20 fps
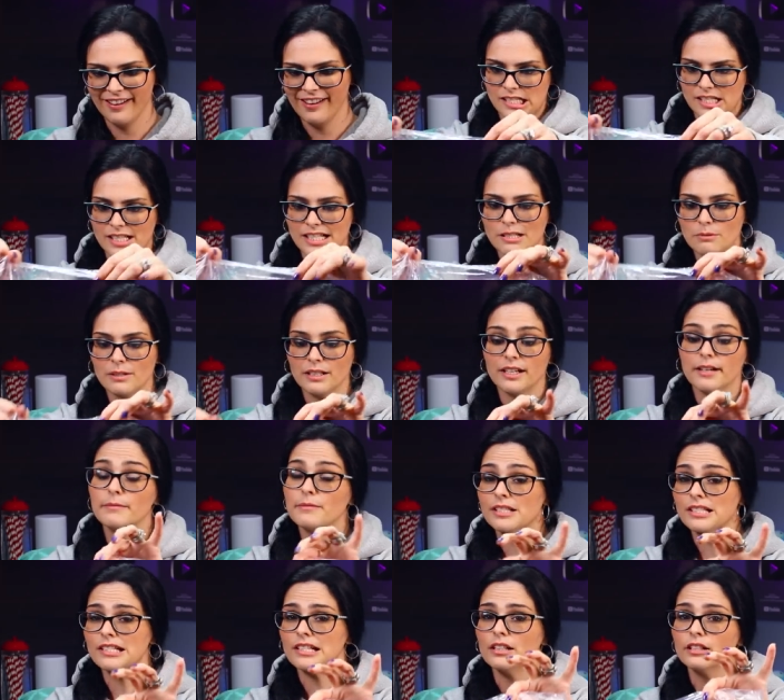So this one
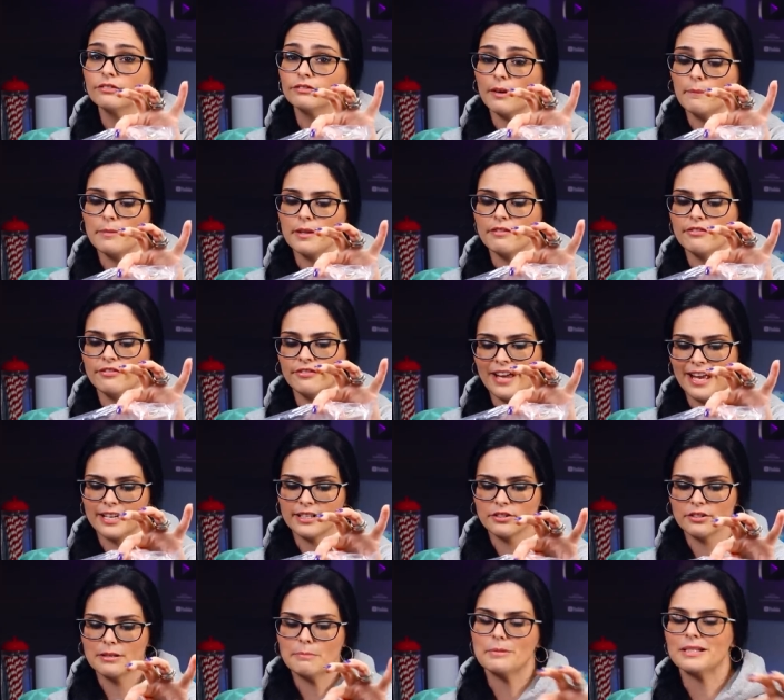comes sealed from the
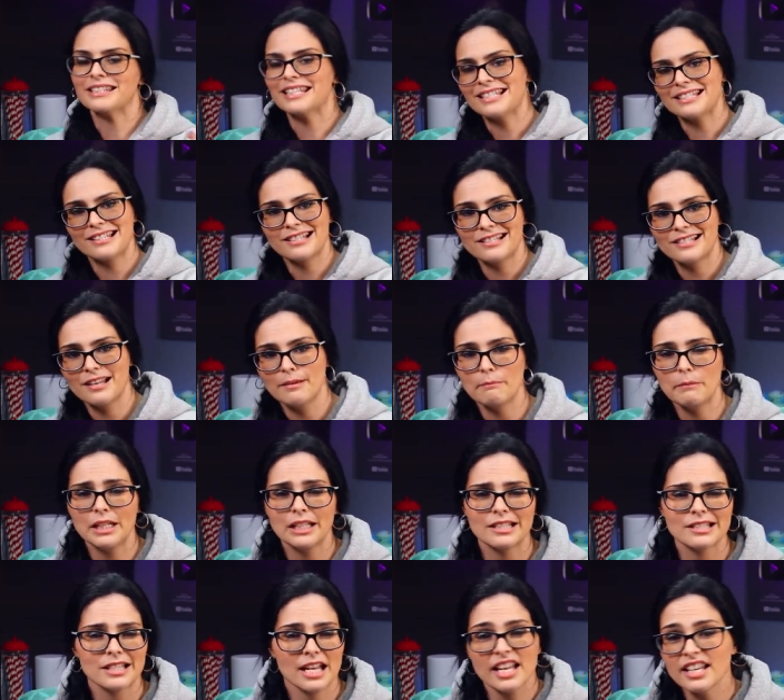factory, but that does not
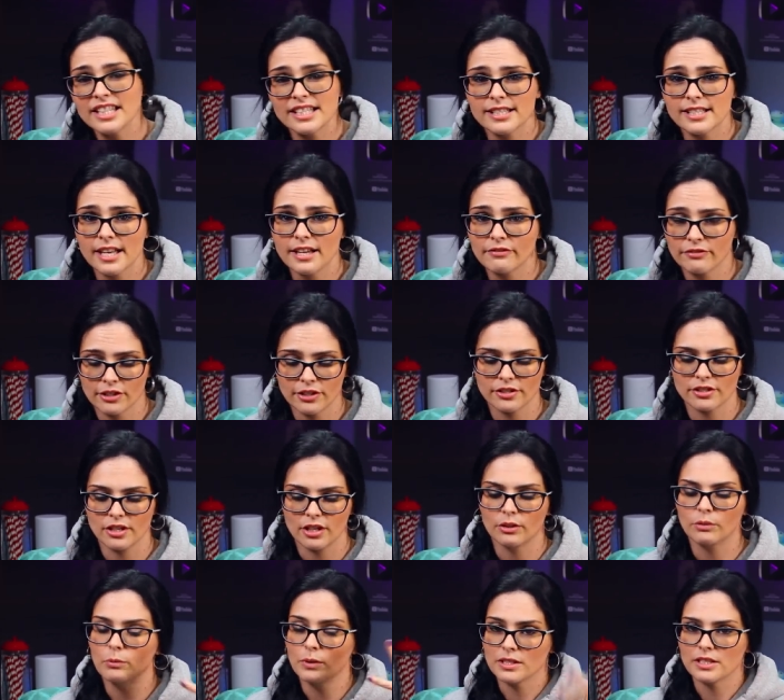mean it's any safer.
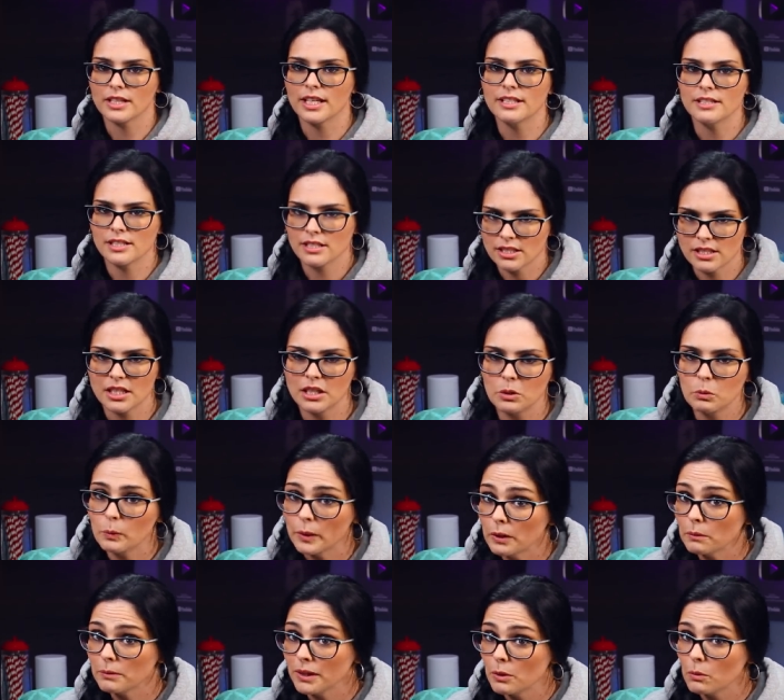So once again, still
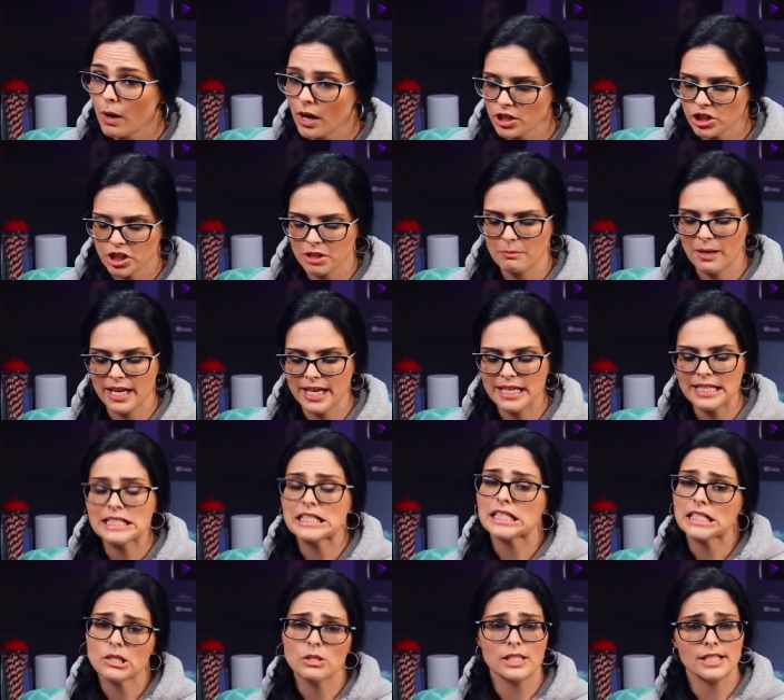will be washing my
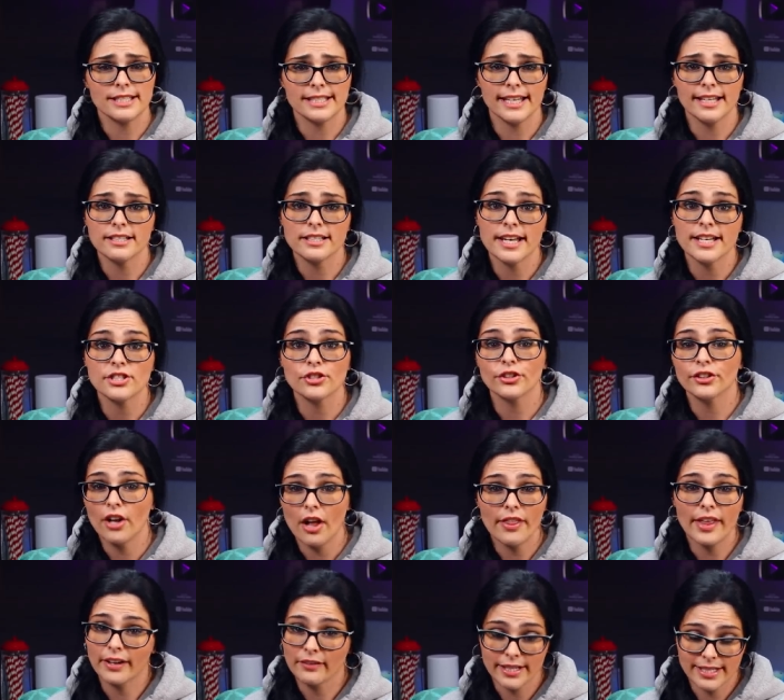hands and using sanitizer and
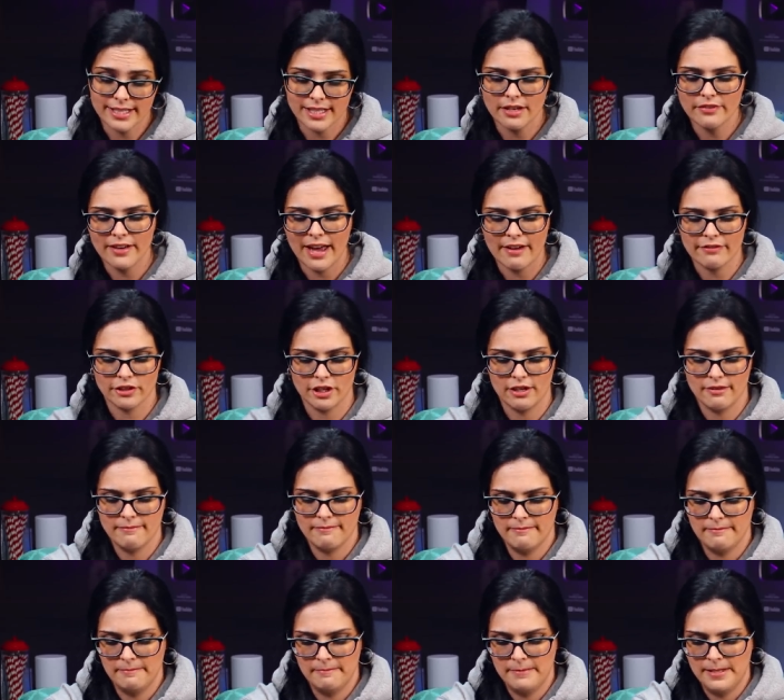all that great stuff after.
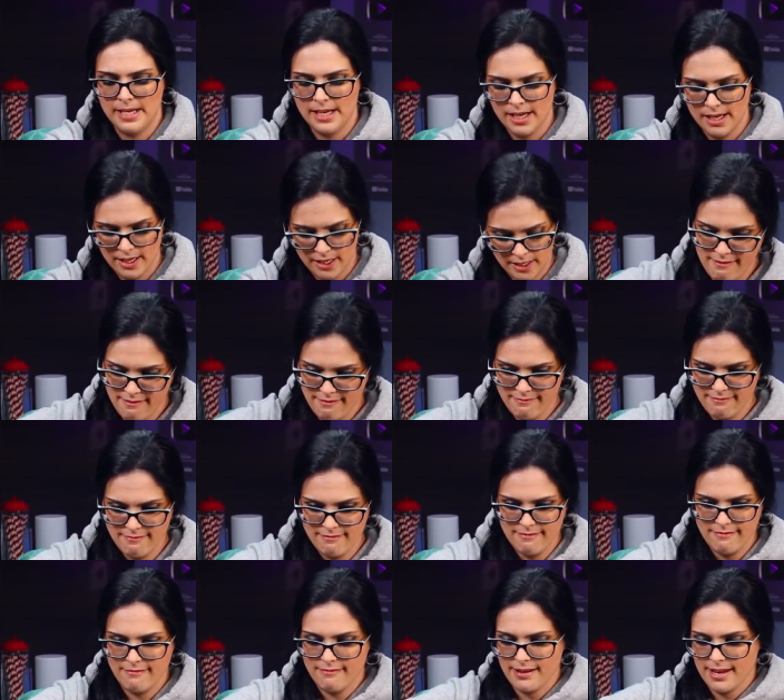
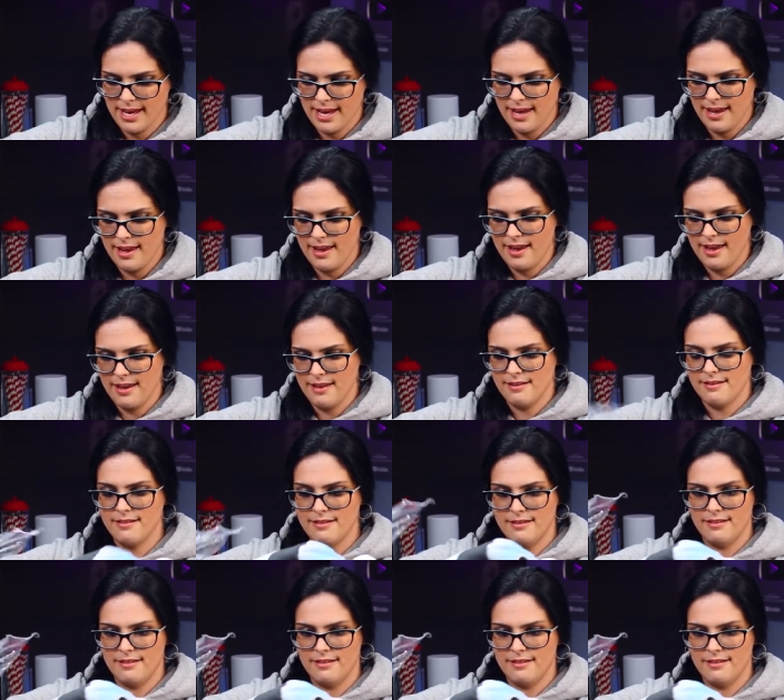Okay.